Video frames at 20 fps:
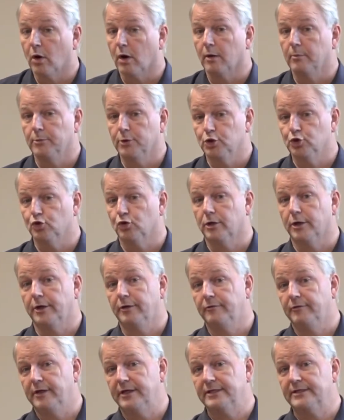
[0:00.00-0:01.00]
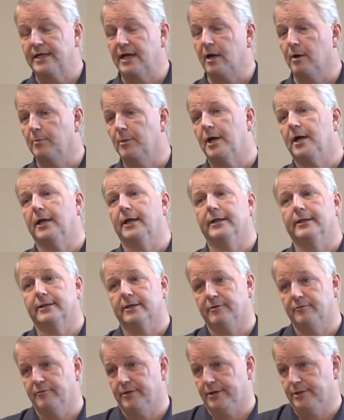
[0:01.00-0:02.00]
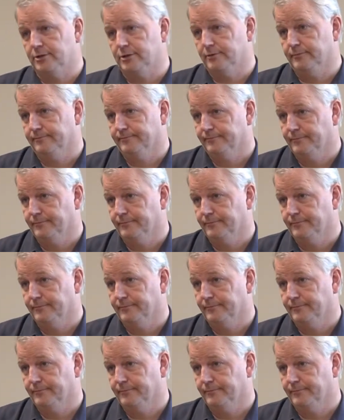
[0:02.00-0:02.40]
Or a majority of the entire body of the convention.